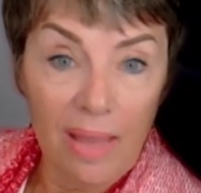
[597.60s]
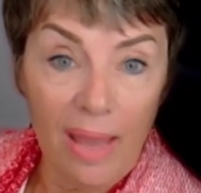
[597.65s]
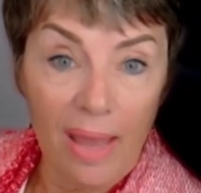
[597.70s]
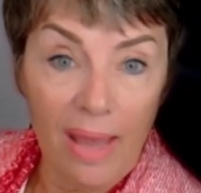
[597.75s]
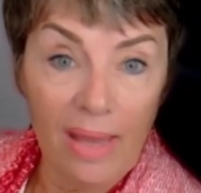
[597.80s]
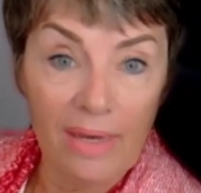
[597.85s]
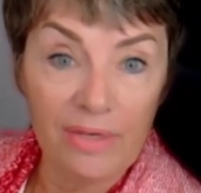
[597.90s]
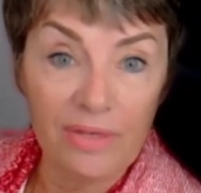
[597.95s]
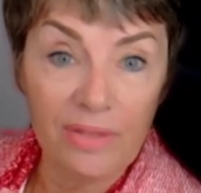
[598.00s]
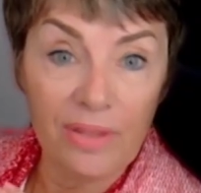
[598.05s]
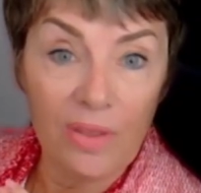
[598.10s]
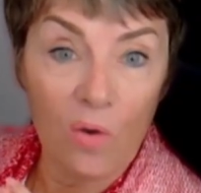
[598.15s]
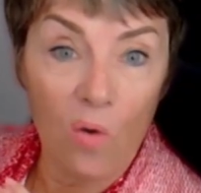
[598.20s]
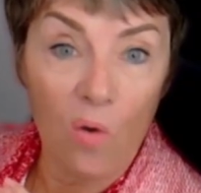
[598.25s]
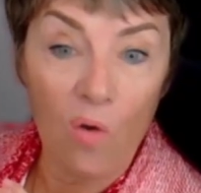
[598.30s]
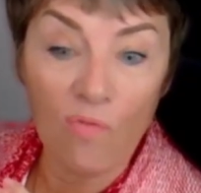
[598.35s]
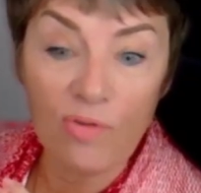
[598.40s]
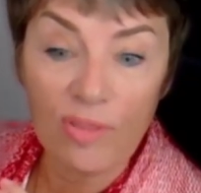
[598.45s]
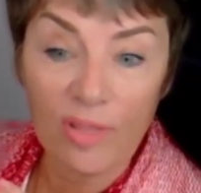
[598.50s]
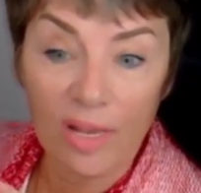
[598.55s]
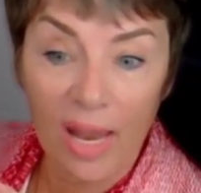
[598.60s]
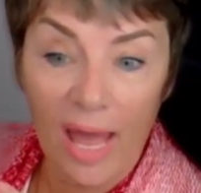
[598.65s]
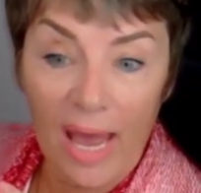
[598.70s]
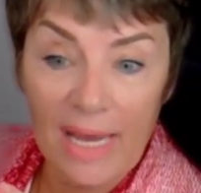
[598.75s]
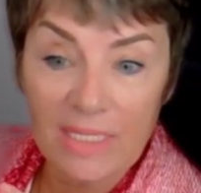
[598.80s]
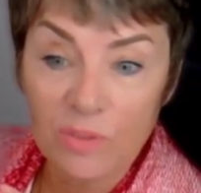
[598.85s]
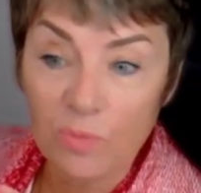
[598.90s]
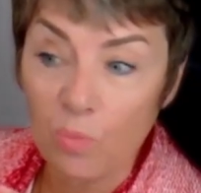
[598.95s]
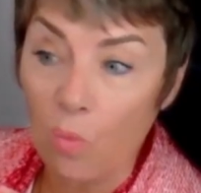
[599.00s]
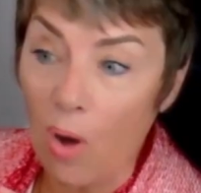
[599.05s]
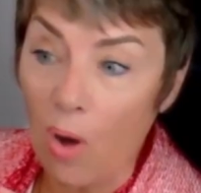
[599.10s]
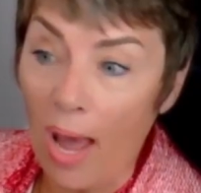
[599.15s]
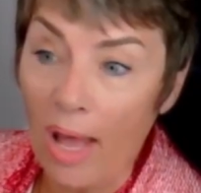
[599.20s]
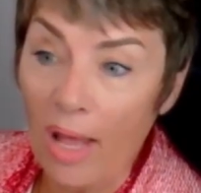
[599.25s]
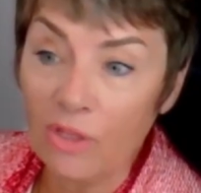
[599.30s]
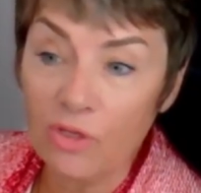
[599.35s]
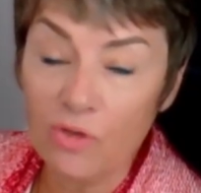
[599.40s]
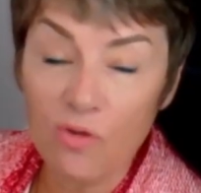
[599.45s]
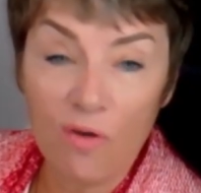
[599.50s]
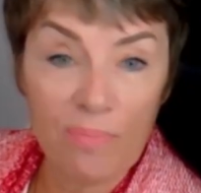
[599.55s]
And over the last
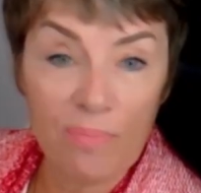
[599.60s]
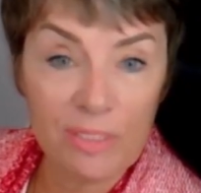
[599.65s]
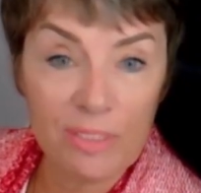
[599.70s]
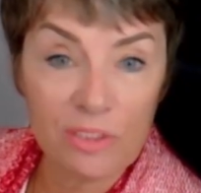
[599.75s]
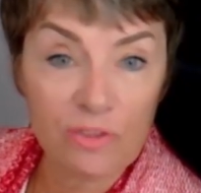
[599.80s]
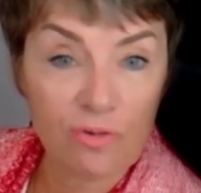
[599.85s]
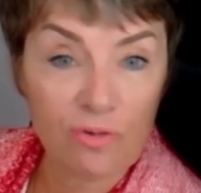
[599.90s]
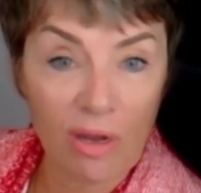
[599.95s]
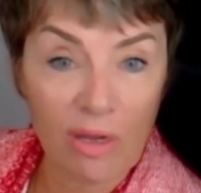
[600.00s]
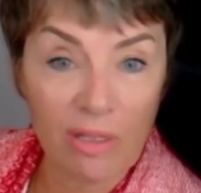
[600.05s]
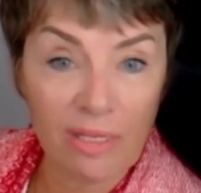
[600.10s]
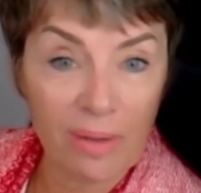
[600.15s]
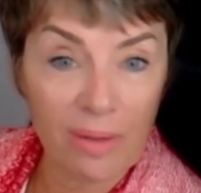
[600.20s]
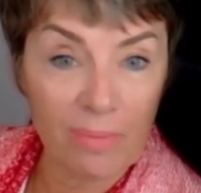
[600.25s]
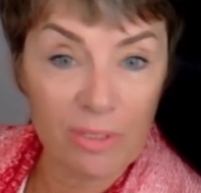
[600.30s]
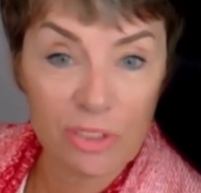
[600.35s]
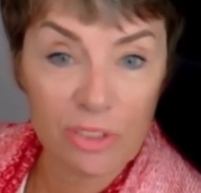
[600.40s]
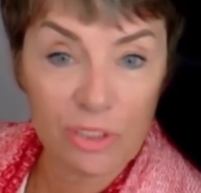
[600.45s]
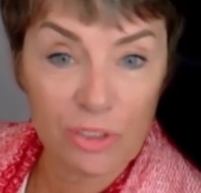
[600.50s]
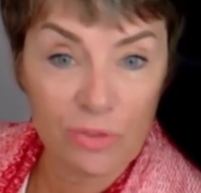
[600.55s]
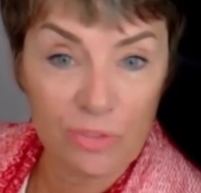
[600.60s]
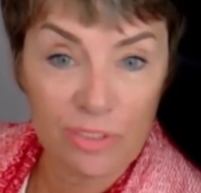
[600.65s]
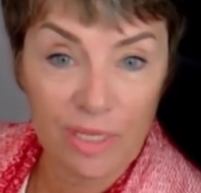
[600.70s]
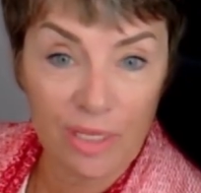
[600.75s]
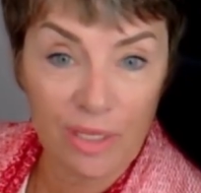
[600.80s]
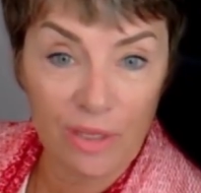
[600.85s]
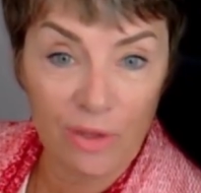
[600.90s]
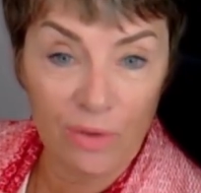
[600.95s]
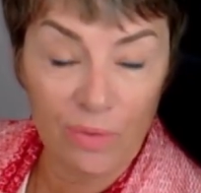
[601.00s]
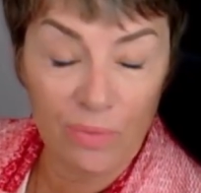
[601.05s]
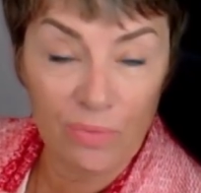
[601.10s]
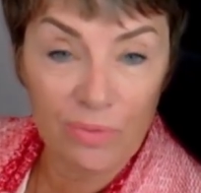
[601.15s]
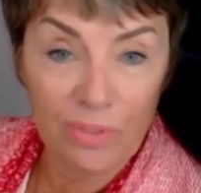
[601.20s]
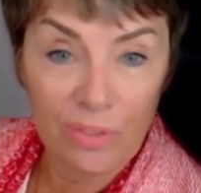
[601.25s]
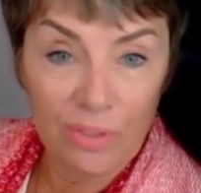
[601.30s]
while, you have been struggling with choosing you.